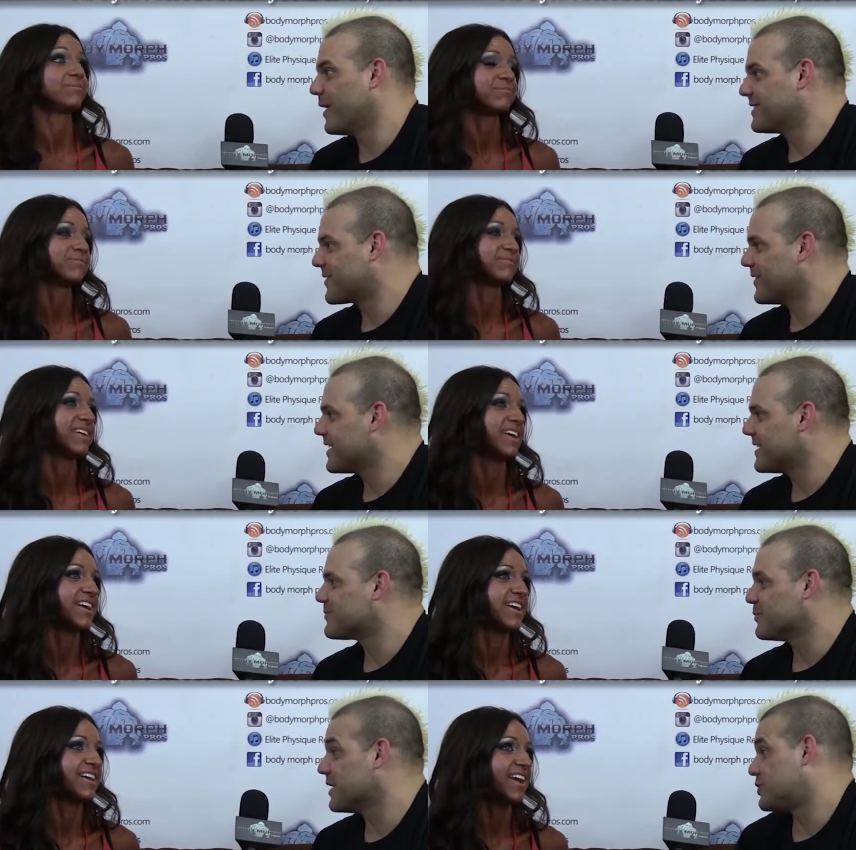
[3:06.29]
Speaker 1: waist go? It's it's,
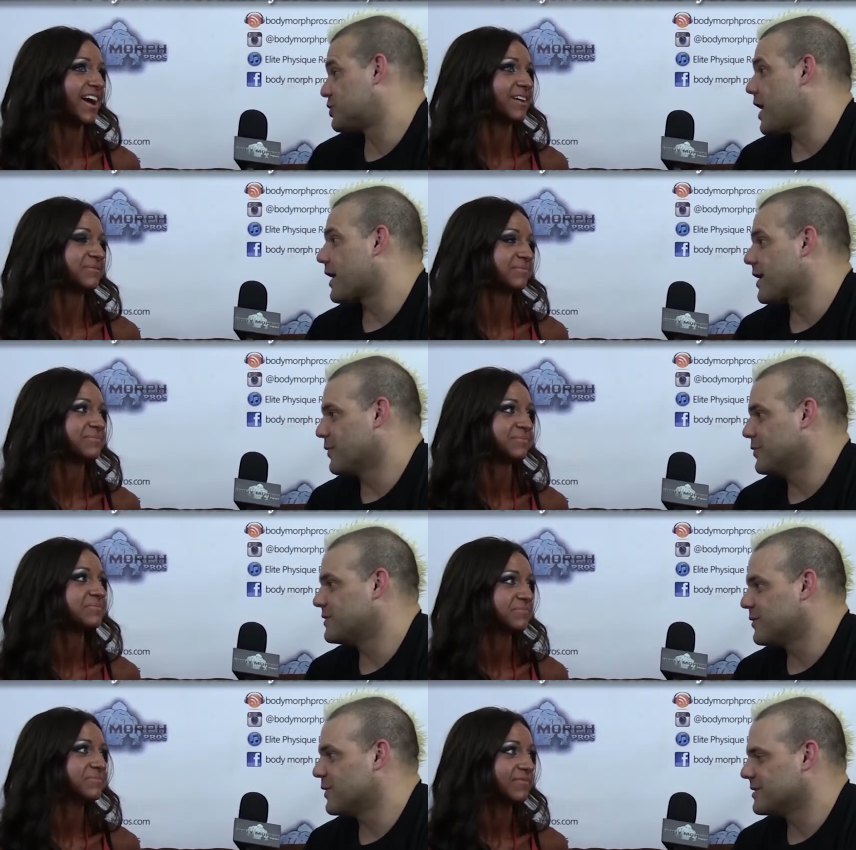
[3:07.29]
it's yeah. shocking when you
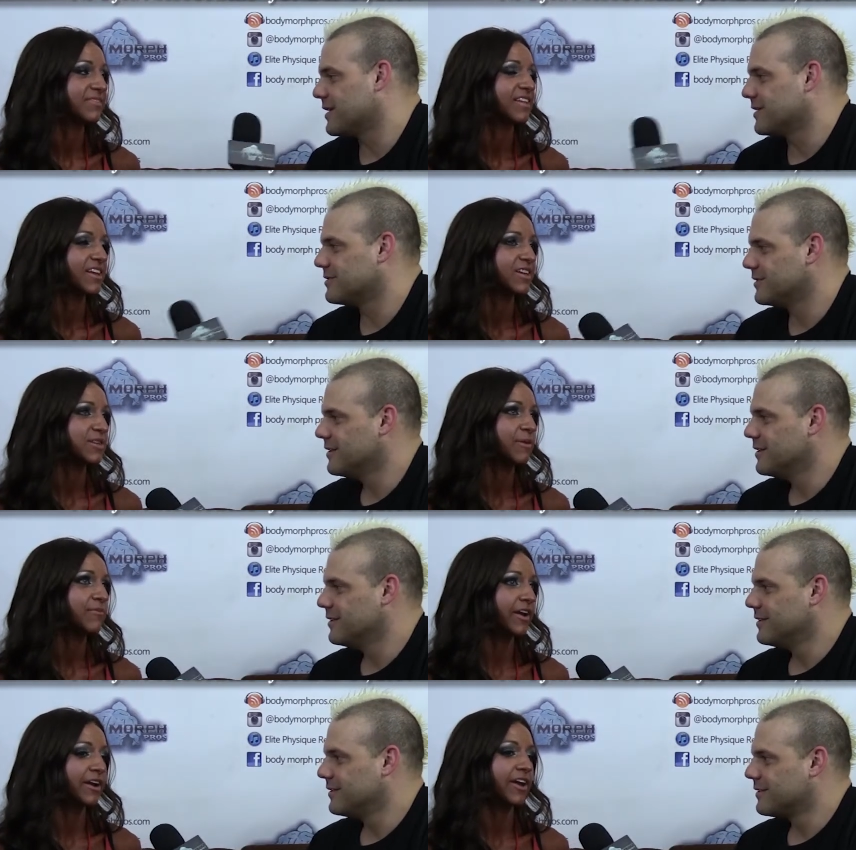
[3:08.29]
see you on stage.
Speaker 2: So I'm
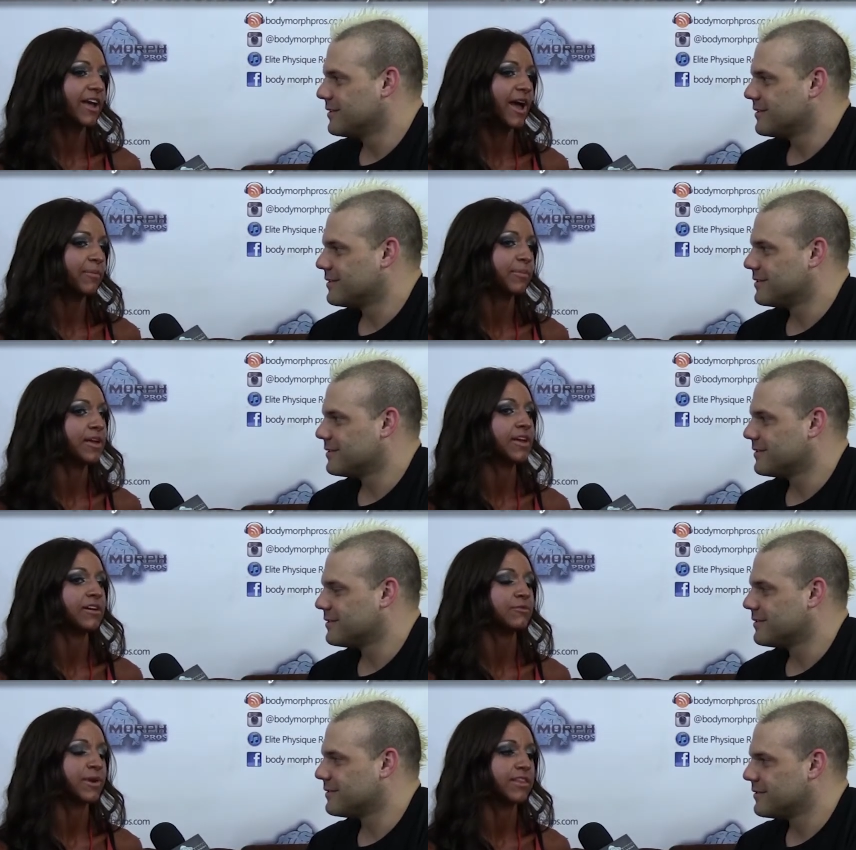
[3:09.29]
very happy
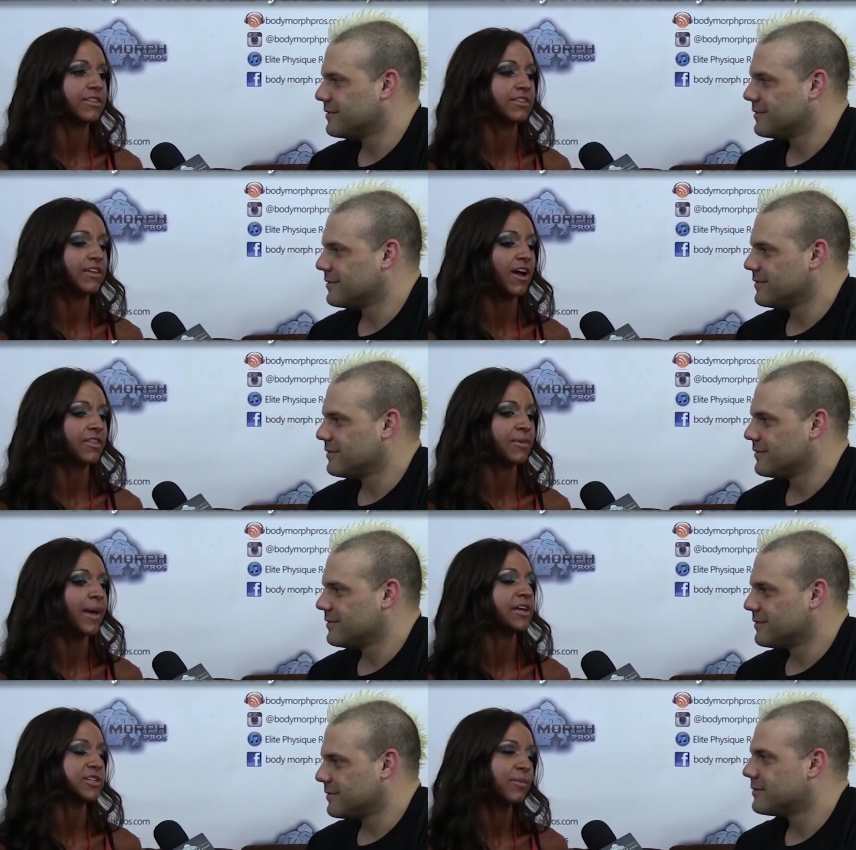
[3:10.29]
with uh, the
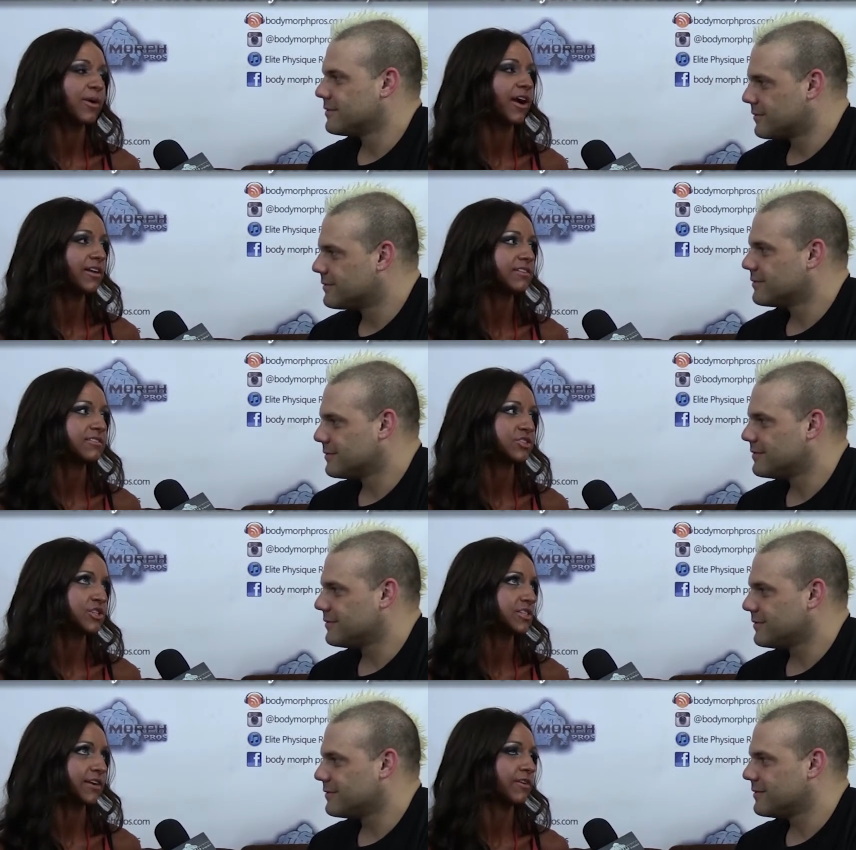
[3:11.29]
package I brought,
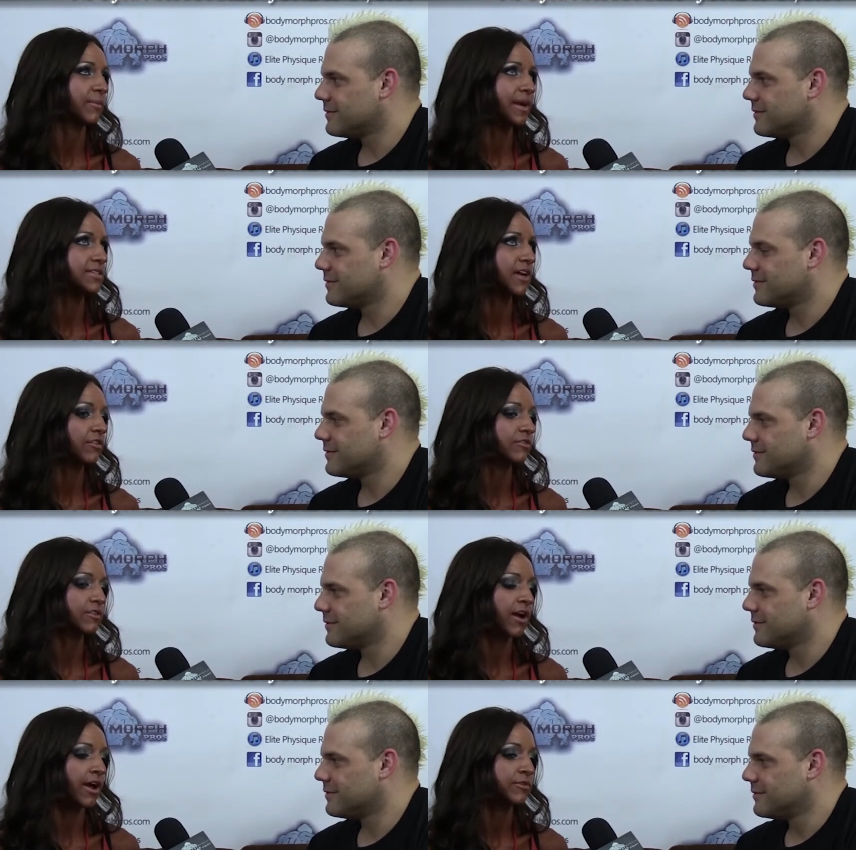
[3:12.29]
just like for myself.
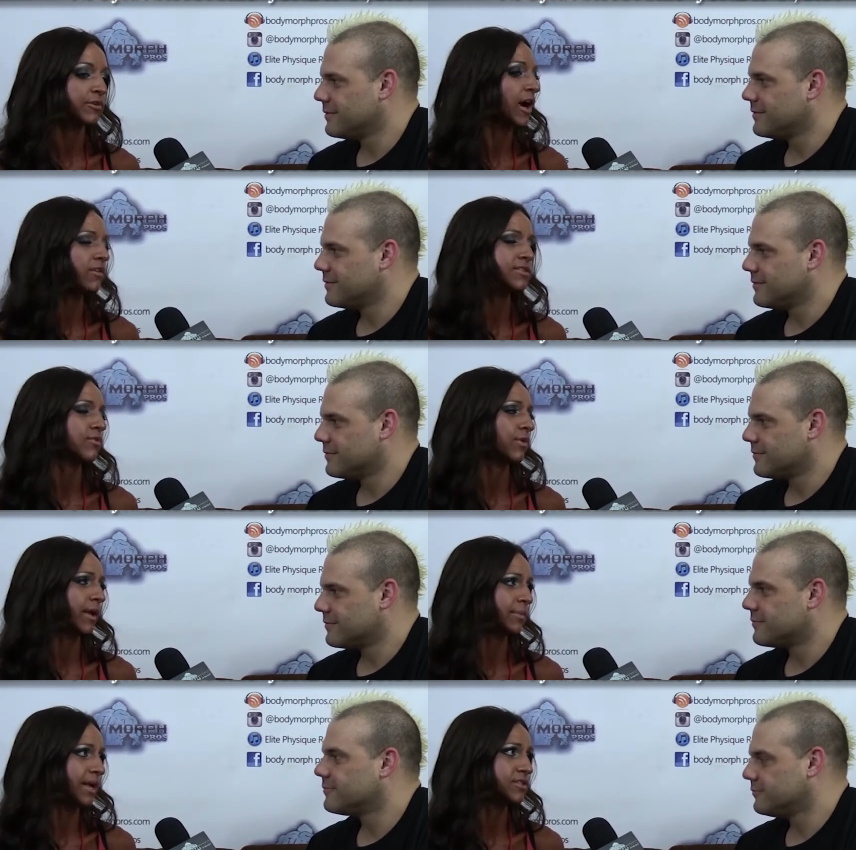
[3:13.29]
Uh, regardless of what
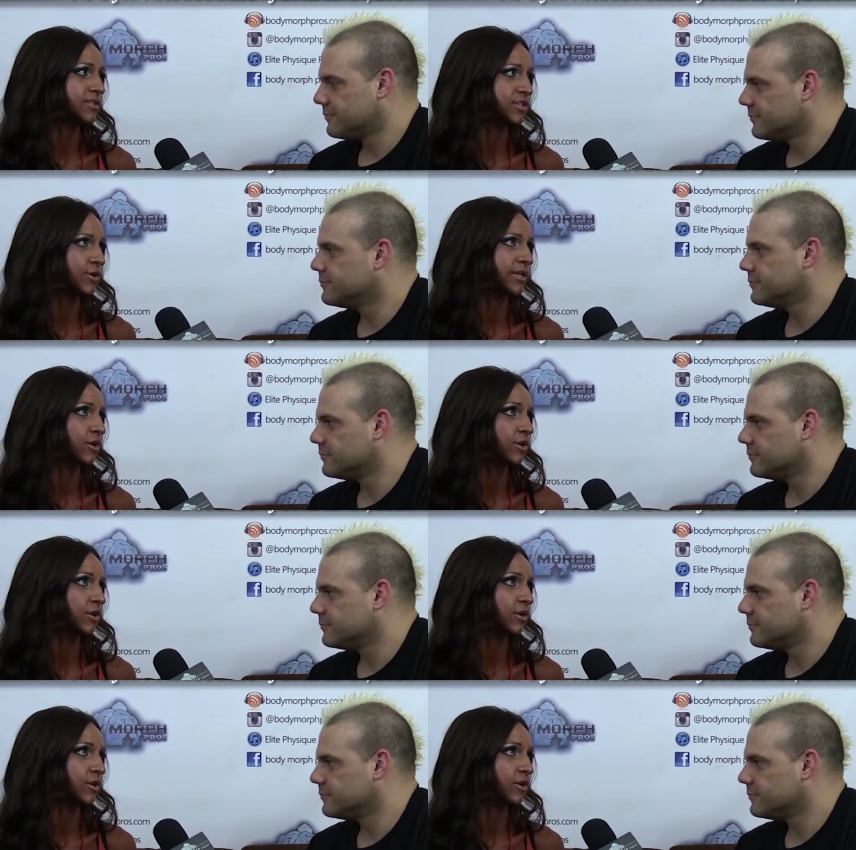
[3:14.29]
I placed, too, I